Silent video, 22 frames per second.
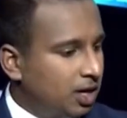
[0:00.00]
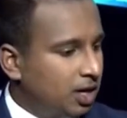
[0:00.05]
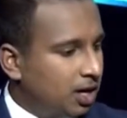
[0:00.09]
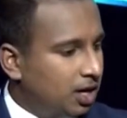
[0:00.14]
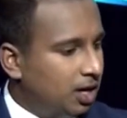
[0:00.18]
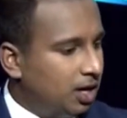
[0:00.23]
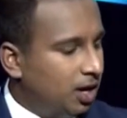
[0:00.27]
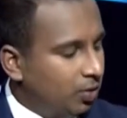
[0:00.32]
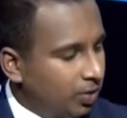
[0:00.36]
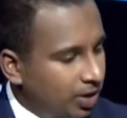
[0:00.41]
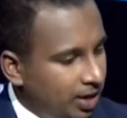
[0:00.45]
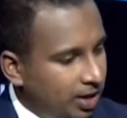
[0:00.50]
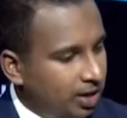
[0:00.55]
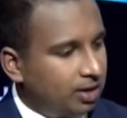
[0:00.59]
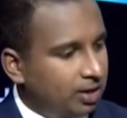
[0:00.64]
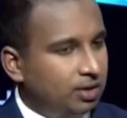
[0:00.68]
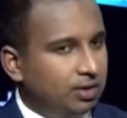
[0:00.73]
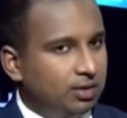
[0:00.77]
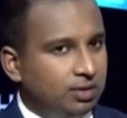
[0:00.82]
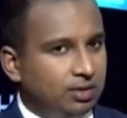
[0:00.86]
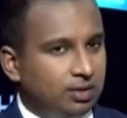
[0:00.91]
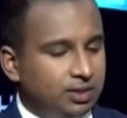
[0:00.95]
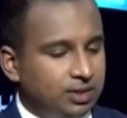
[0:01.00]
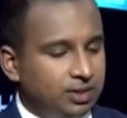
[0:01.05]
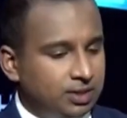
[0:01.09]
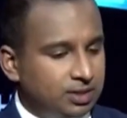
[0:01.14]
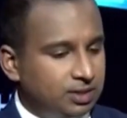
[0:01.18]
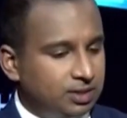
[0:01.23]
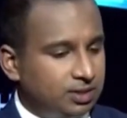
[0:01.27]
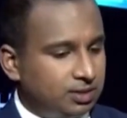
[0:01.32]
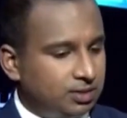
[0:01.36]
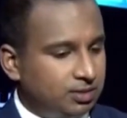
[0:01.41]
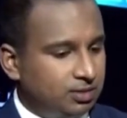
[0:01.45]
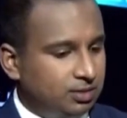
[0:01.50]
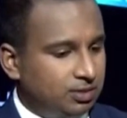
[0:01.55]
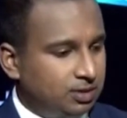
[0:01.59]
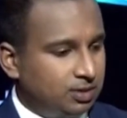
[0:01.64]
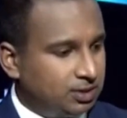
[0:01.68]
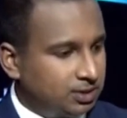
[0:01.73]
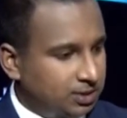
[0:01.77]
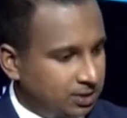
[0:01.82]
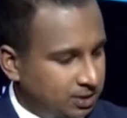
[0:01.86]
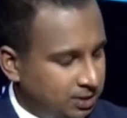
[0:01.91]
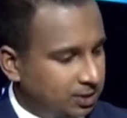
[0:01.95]
how can this
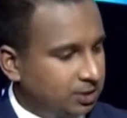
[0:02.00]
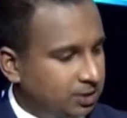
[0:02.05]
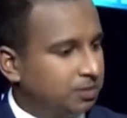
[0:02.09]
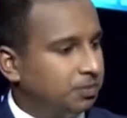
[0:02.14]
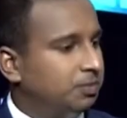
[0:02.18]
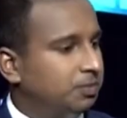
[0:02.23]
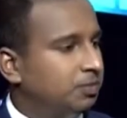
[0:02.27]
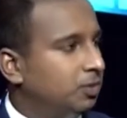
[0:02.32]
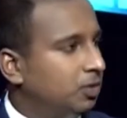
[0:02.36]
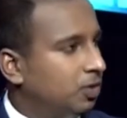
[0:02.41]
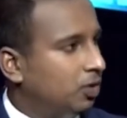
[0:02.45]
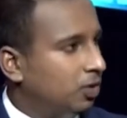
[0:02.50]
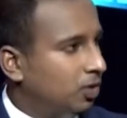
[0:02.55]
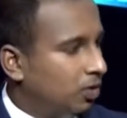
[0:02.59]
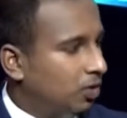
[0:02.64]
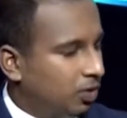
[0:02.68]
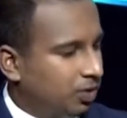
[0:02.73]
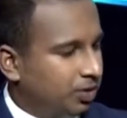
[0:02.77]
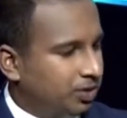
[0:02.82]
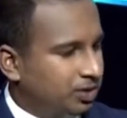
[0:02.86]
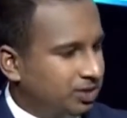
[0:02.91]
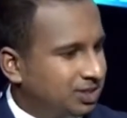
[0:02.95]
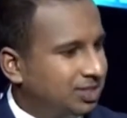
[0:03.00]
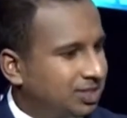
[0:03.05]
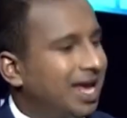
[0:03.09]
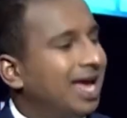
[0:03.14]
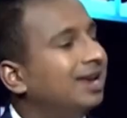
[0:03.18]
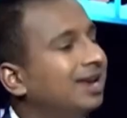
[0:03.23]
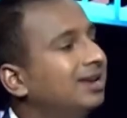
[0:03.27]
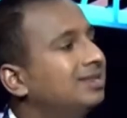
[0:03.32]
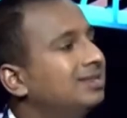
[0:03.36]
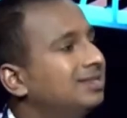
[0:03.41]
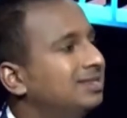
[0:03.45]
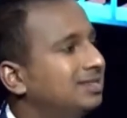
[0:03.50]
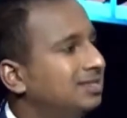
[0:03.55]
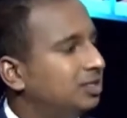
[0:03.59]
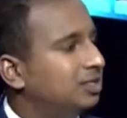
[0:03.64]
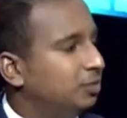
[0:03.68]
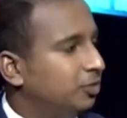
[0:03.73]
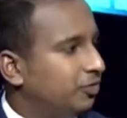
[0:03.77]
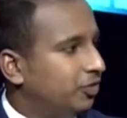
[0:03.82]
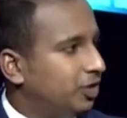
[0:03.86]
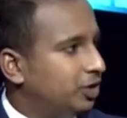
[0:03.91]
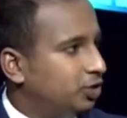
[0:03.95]
system or the standard
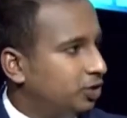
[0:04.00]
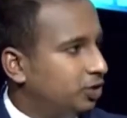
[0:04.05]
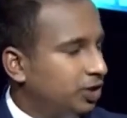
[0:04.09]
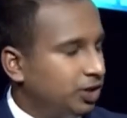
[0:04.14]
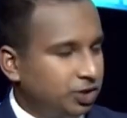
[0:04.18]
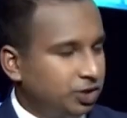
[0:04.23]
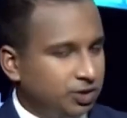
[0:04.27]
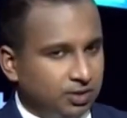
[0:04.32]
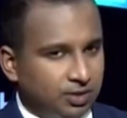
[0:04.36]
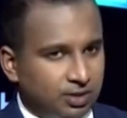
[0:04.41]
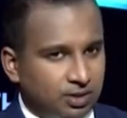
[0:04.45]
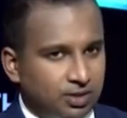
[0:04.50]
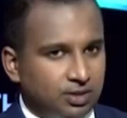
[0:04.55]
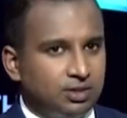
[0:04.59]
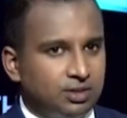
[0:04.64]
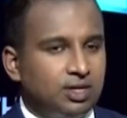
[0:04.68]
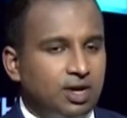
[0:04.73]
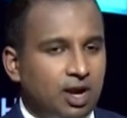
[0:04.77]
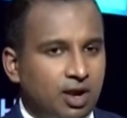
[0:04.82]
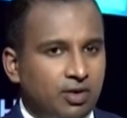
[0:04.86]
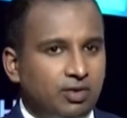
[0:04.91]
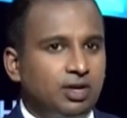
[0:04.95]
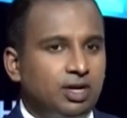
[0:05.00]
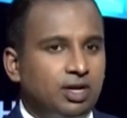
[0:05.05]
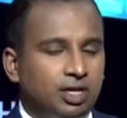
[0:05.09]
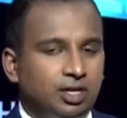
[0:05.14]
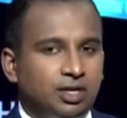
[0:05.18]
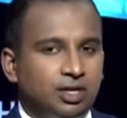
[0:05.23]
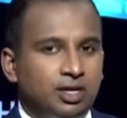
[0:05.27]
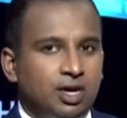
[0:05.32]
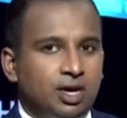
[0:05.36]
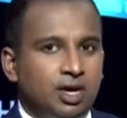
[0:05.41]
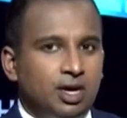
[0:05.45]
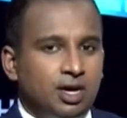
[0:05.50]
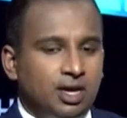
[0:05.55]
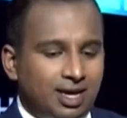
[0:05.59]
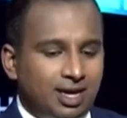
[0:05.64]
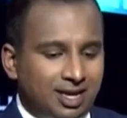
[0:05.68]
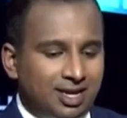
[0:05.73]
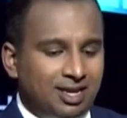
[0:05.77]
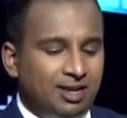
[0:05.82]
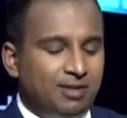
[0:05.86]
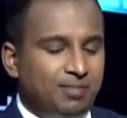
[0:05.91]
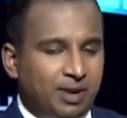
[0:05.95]
system of education that is currently
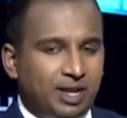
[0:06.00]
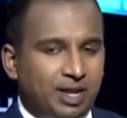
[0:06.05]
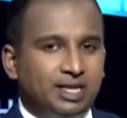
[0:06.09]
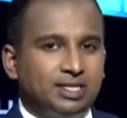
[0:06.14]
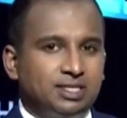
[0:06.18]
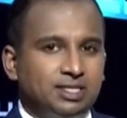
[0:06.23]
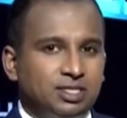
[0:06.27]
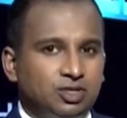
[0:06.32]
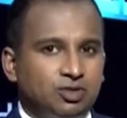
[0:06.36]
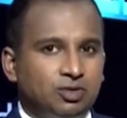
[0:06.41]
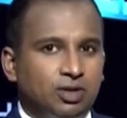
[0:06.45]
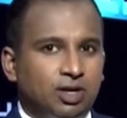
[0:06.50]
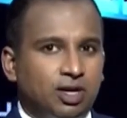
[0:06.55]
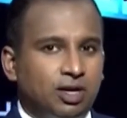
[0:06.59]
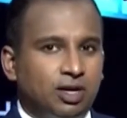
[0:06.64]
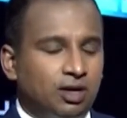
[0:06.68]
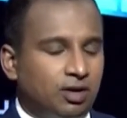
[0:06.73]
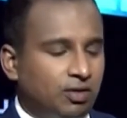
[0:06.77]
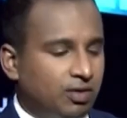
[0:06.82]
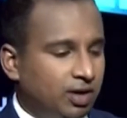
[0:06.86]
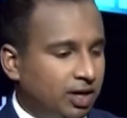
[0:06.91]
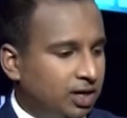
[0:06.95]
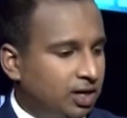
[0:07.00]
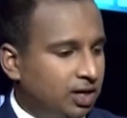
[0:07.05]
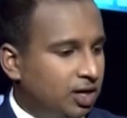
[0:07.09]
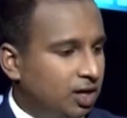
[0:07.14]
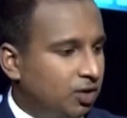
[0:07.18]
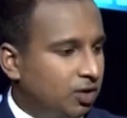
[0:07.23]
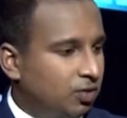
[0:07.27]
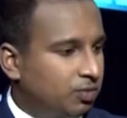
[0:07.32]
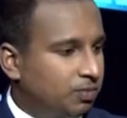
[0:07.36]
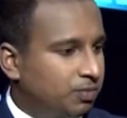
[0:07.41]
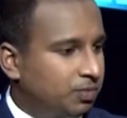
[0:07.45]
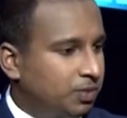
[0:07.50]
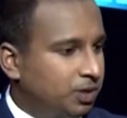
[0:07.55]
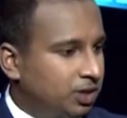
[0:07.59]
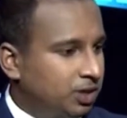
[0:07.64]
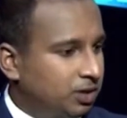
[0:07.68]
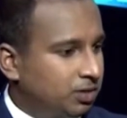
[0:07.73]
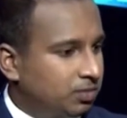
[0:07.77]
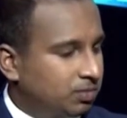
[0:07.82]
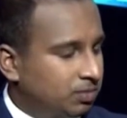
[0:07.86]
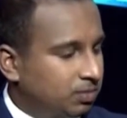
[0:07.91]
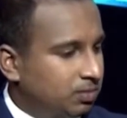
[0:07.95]
in place in Sri Lanka right now
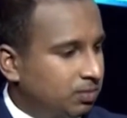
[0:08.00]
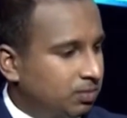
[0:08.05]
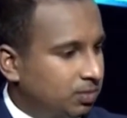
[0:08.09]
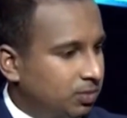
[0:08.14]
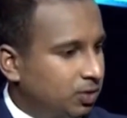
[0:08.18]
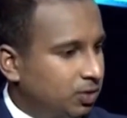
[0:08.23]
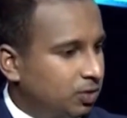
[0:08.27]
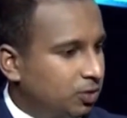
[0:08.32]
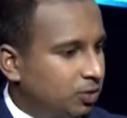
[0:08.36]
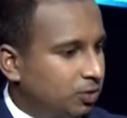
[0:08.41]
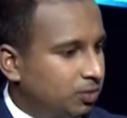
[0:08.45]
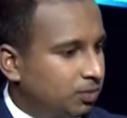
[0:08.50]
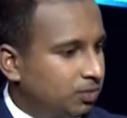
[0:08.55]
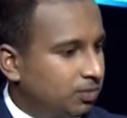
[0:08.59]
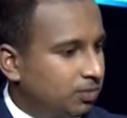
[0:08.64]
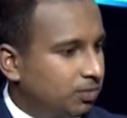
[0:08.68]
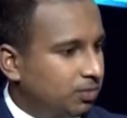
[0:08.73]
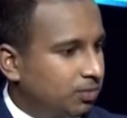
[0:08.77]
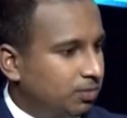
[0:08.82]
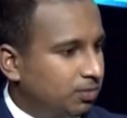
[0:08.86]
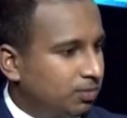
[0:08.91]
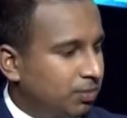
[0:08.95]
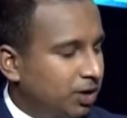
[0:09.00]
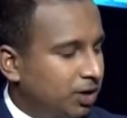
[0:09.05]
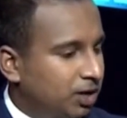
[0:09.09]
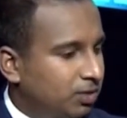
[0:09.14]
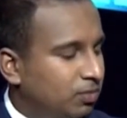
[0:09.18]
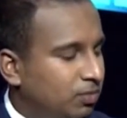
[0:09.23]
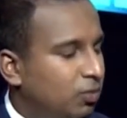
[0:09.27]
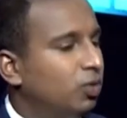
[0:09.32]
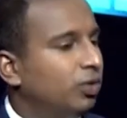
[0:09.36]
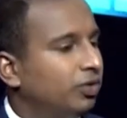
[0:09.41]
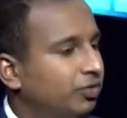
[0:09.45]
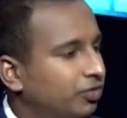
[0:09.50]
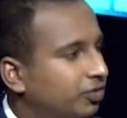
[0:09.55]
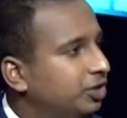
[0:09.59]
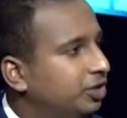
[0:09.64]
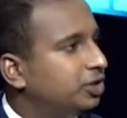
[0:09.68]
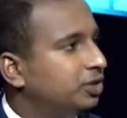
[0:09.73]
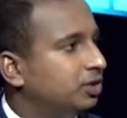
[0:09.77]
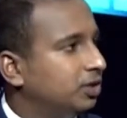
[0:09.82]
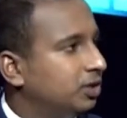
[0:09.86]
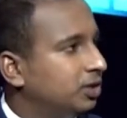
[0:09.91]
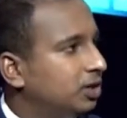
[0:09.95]
be, you know, made more
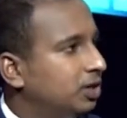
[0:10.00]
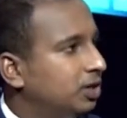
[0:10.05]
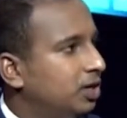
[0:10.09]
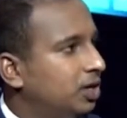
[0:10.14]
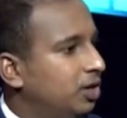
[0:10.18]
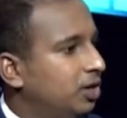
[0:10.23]
efficient